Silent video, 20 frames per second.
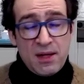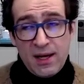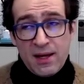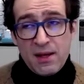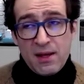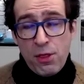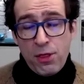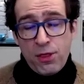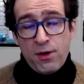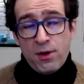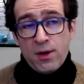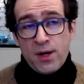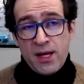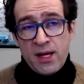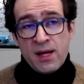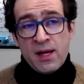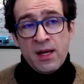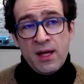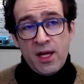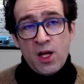in
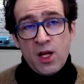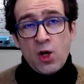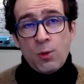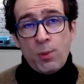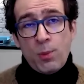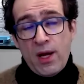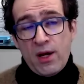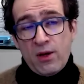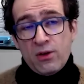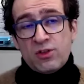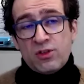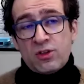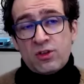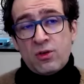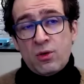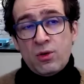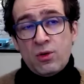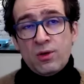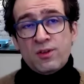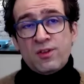theory, help
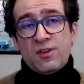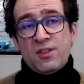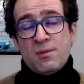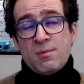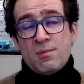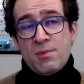households to